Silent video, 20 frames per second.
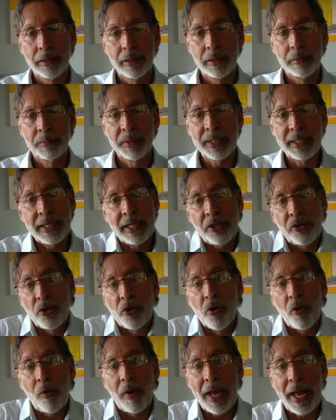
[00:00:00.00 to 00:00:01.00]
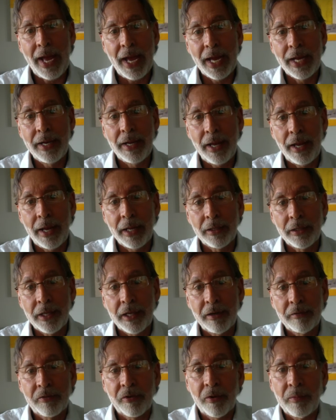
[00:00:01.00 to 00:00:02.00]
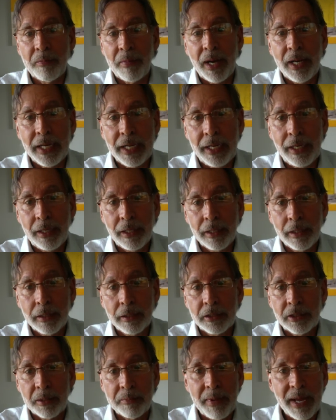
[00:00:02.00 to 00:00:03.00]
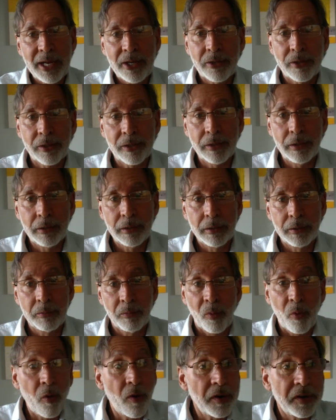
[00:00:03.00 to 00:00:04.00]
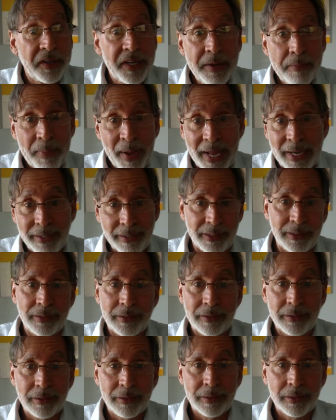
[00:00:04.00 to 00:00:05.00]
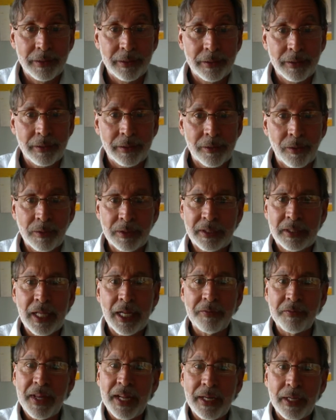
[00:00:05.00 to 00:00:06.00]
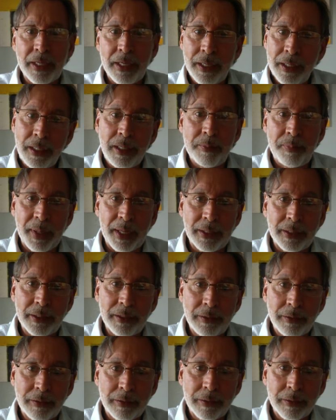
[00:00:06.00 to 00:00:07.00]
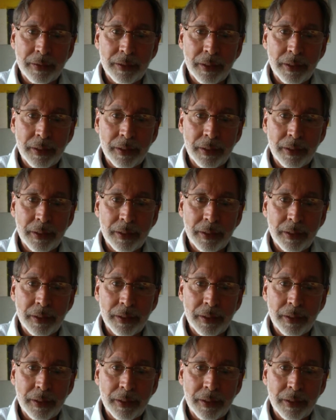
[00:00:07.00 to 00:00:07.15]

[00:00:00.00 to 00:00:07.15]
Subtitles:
but then you go ahead and give her money to make her more dependent. So instead of getting independence,